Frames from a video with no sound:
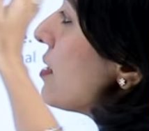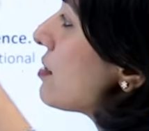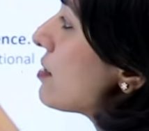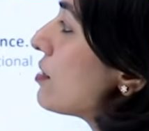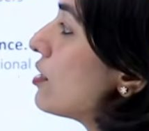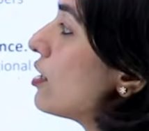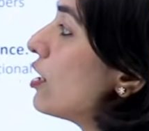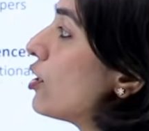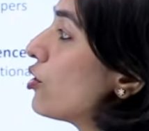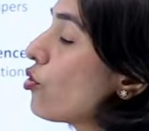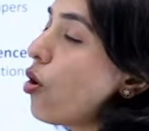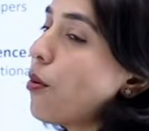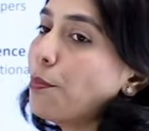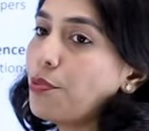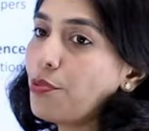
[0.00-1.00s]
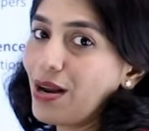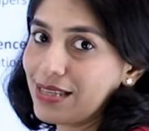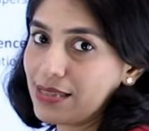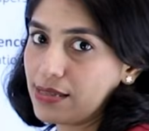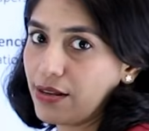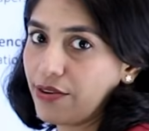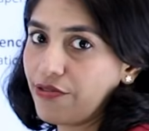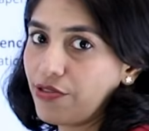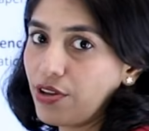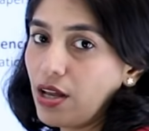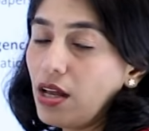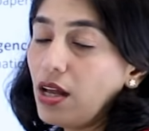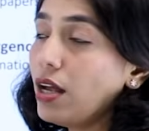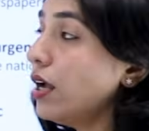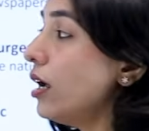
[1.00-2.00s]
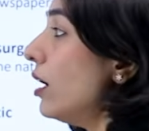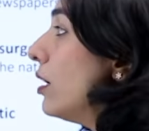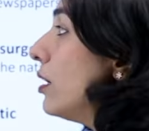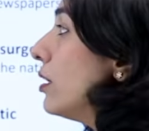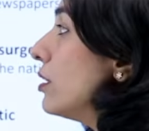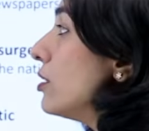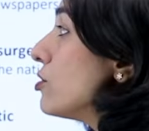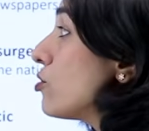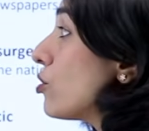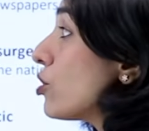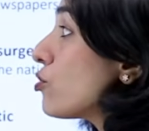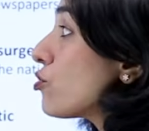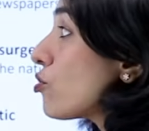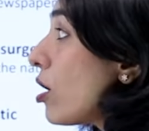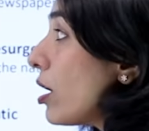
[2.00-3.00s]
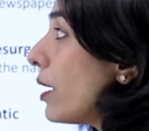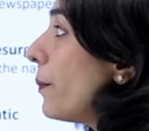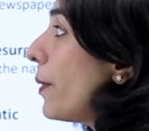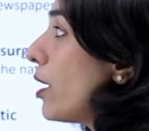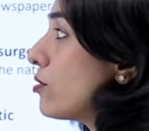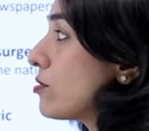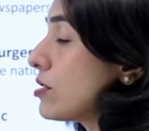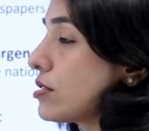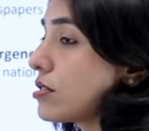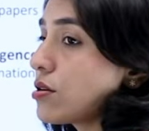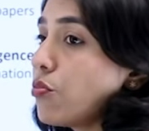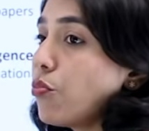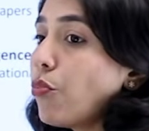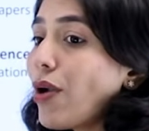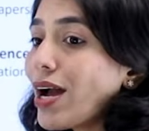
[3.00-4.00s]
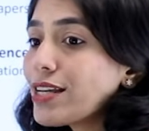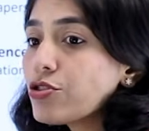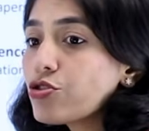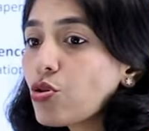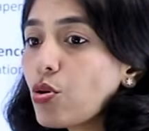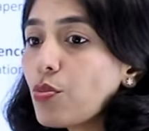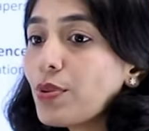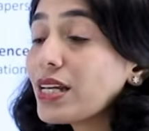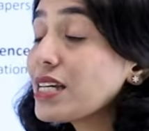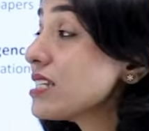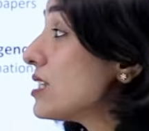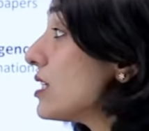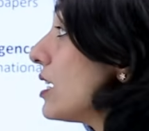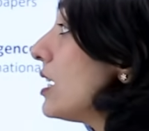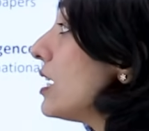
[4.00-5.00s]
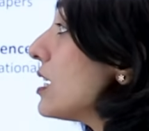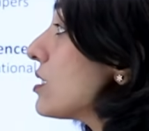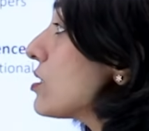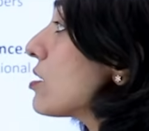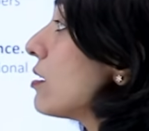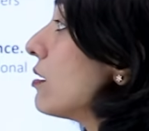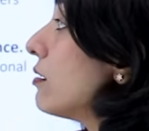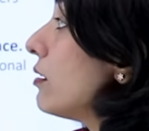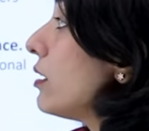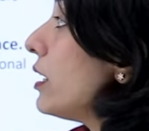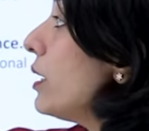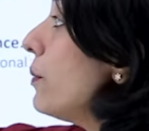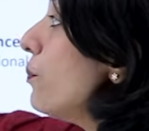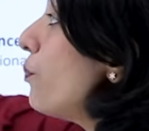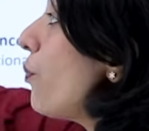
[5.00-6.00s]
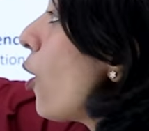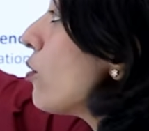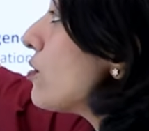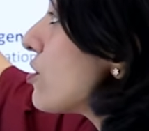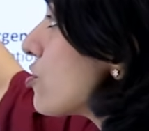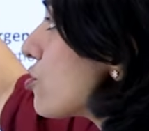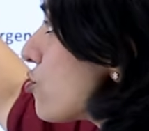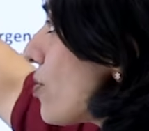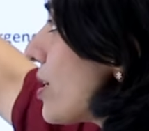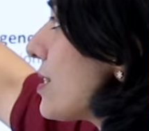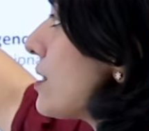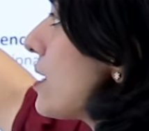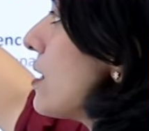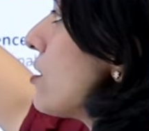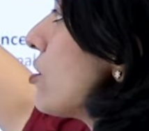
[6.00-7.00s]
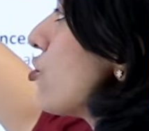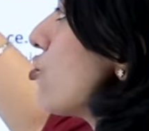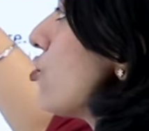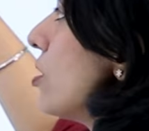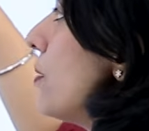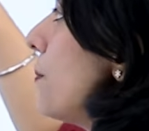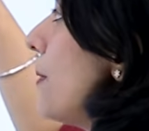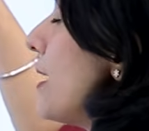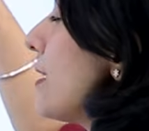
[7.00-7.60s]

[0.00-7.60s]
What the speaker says: considered oppressive? So you talk about it. Why so? Because it imposed strict censorship